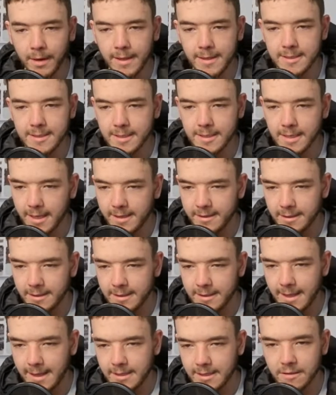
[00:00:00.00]
next
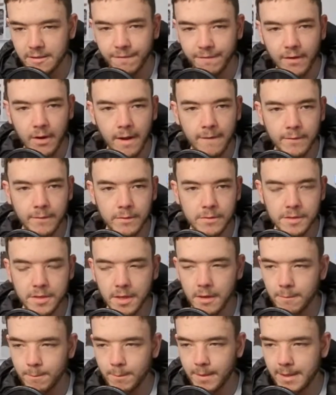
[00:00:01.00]
5 or so minutes.
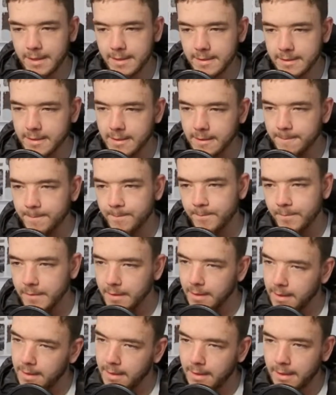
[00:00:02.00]

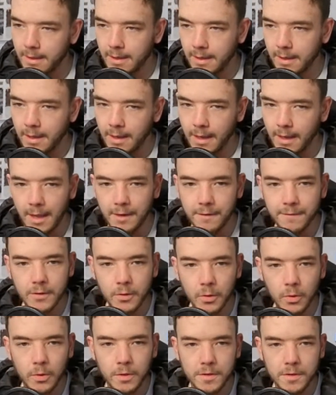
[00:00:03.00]
And of course, we're
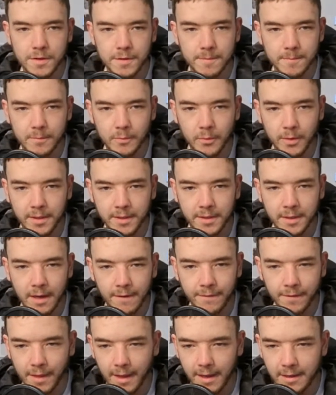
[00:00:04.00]
going to cover that as
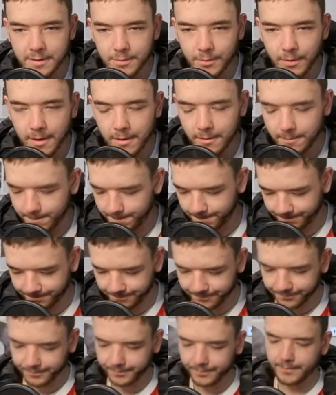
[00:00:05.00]
well.
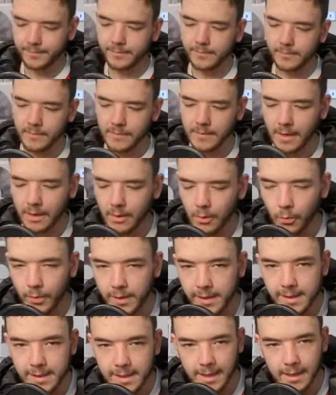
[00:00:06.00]
We
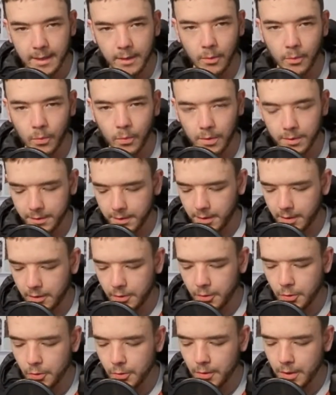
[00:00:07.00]
want you
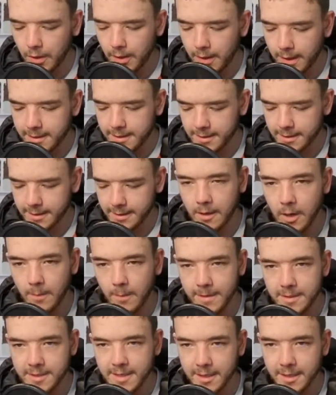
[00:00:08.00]
guys to get in the
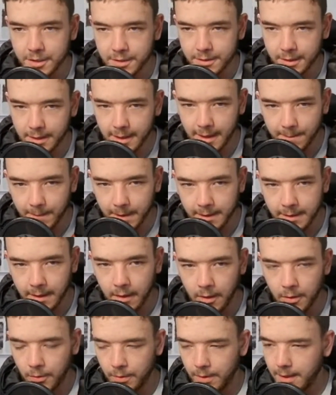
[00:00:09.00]
comment section and let me
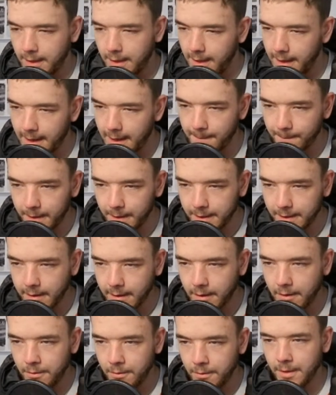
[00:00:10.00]
know. Let me
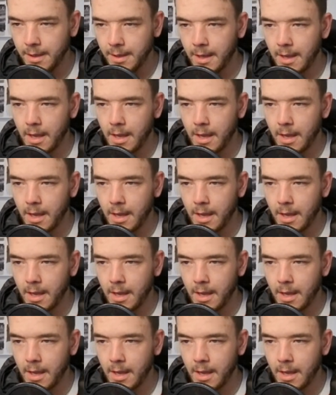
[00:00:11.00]
know.